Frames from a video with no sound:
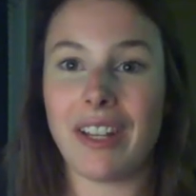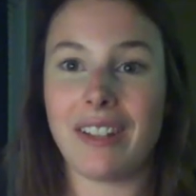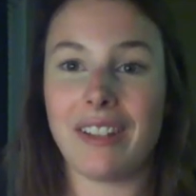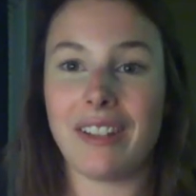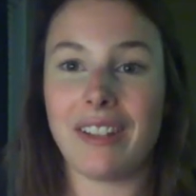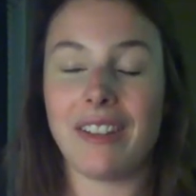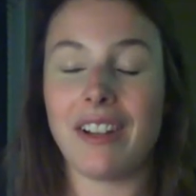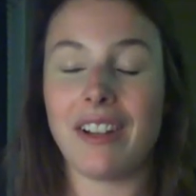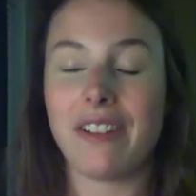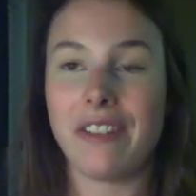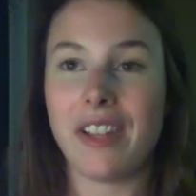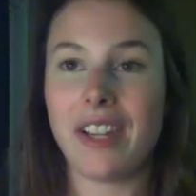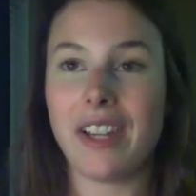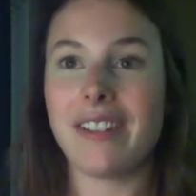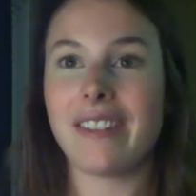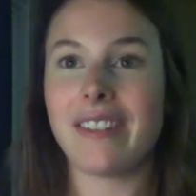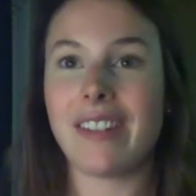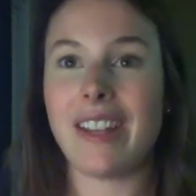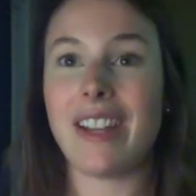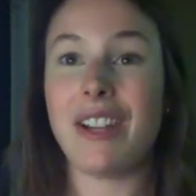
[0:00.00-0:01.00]
Like there are
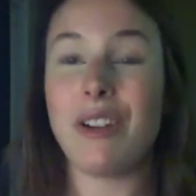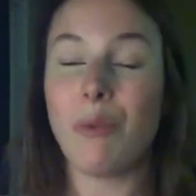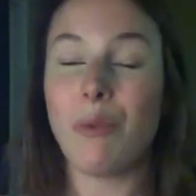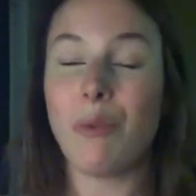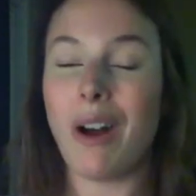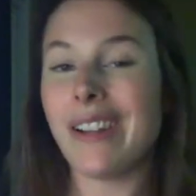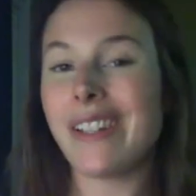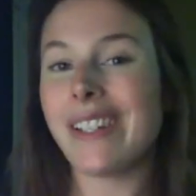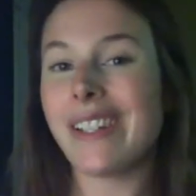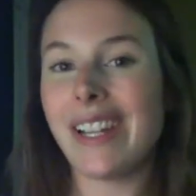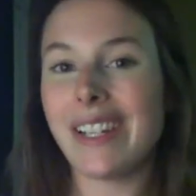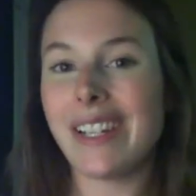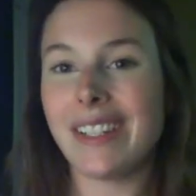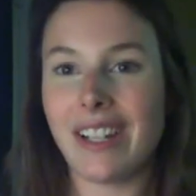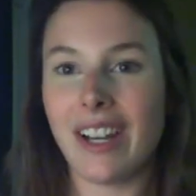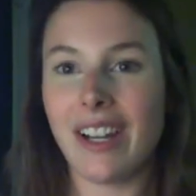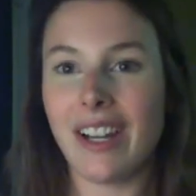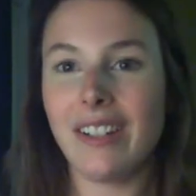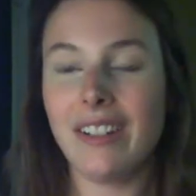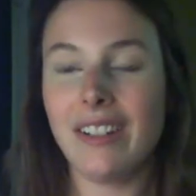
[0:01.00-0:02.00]
things that you want to
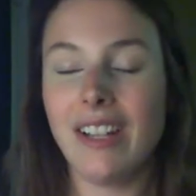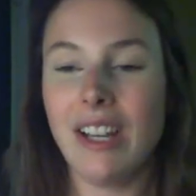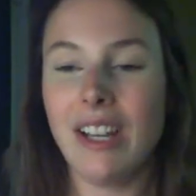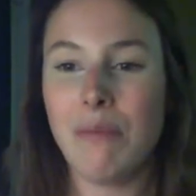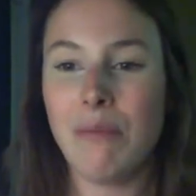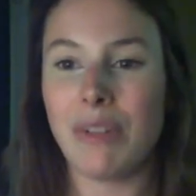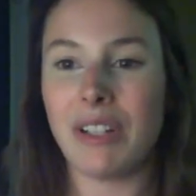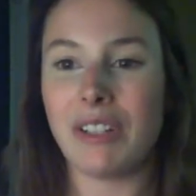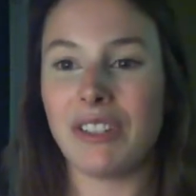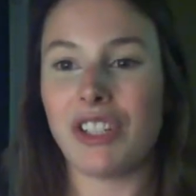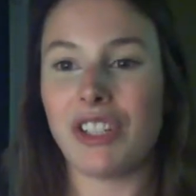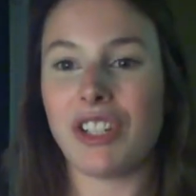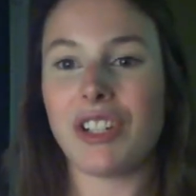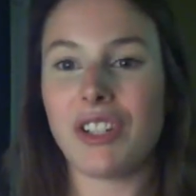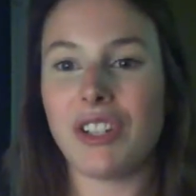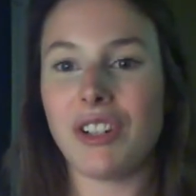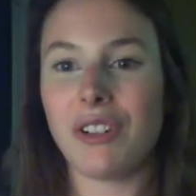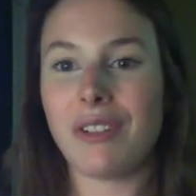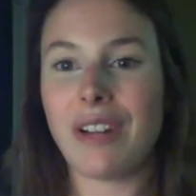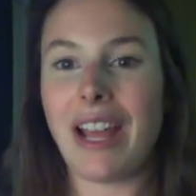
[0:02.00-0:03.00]
get done, but
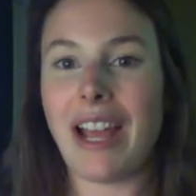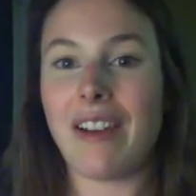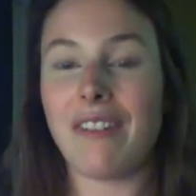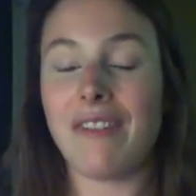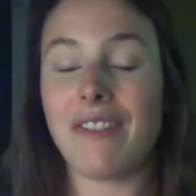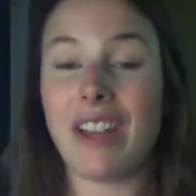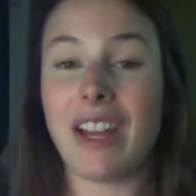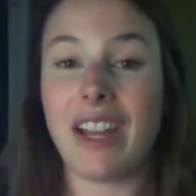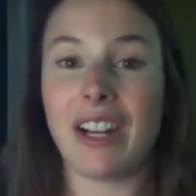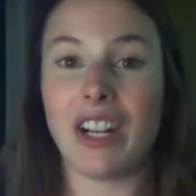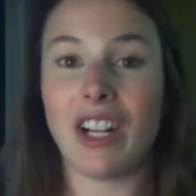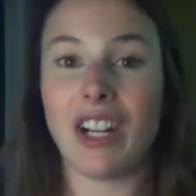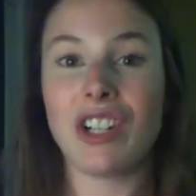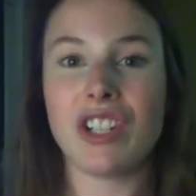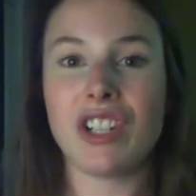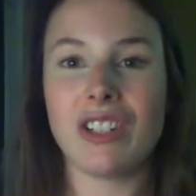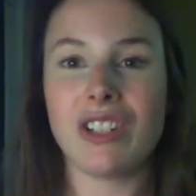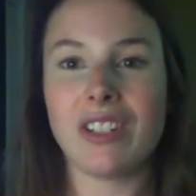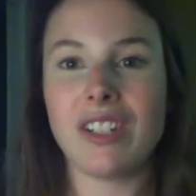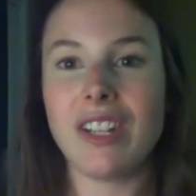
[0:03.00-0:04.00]
just don't have that
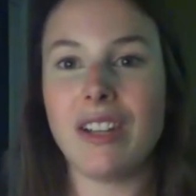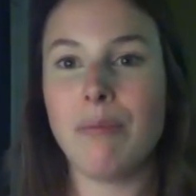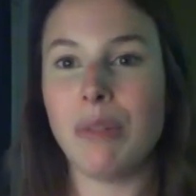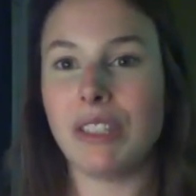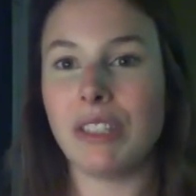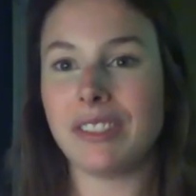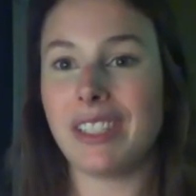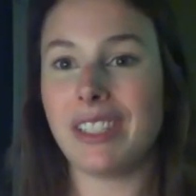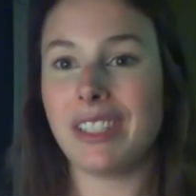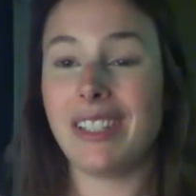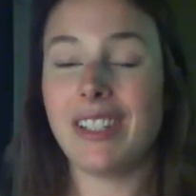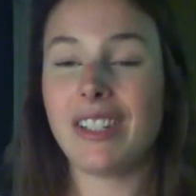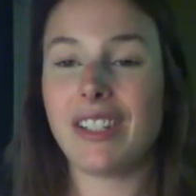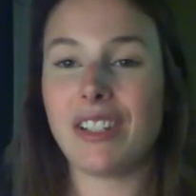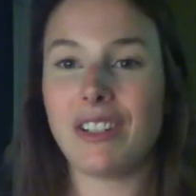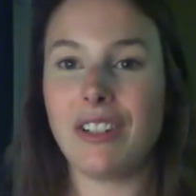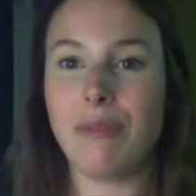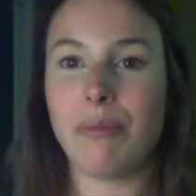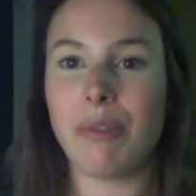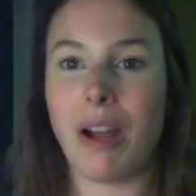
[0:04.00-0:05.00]
urgency built in,
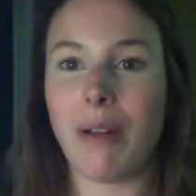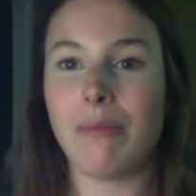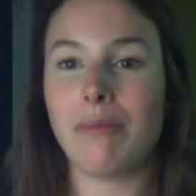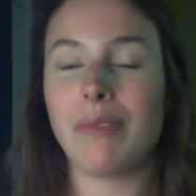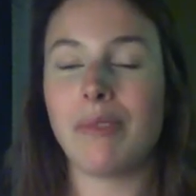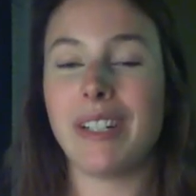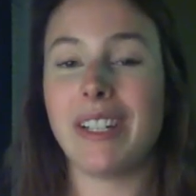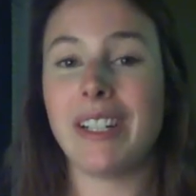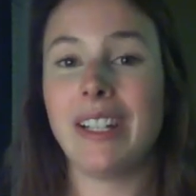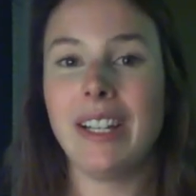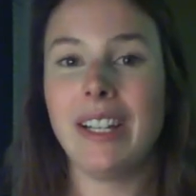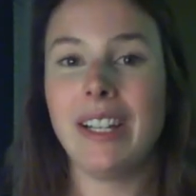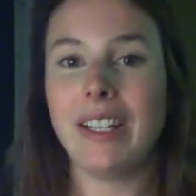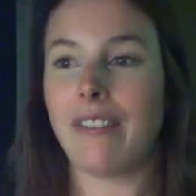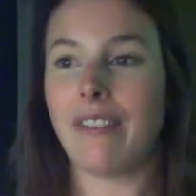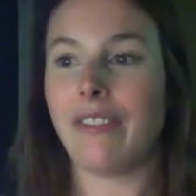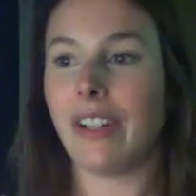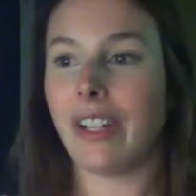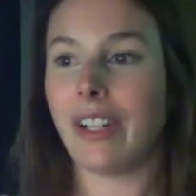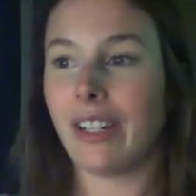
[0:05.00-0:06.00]
so you probably
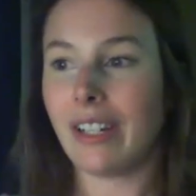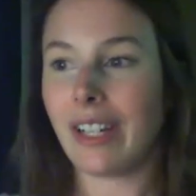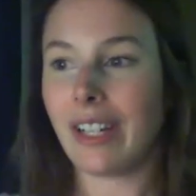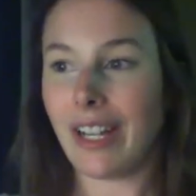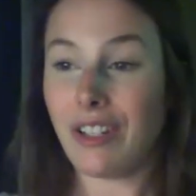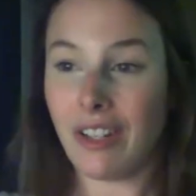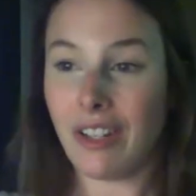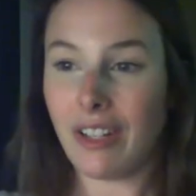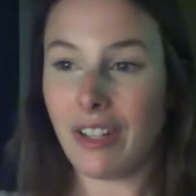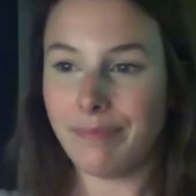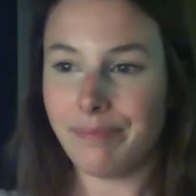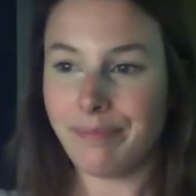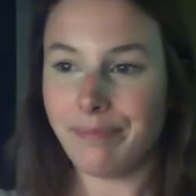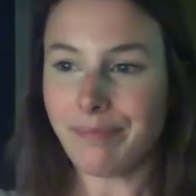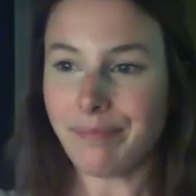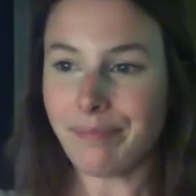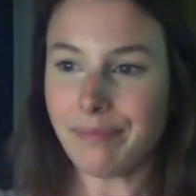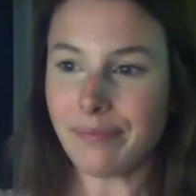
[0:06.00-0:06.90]
never get to them.